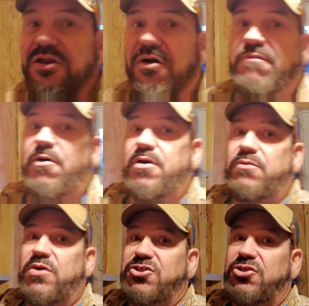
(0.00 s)
I know I've already
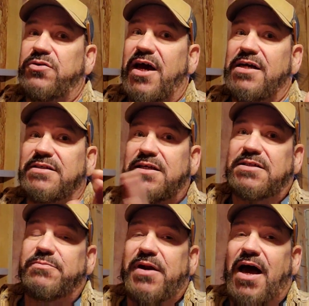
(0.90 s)
wished you guys this,
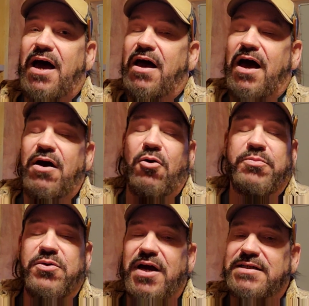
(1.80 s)
but I, I hope
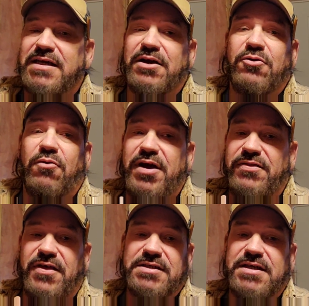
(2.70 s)
you guys had a great
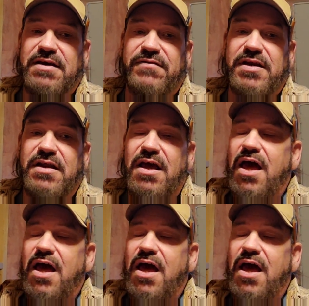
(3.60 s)
Thanksgiving.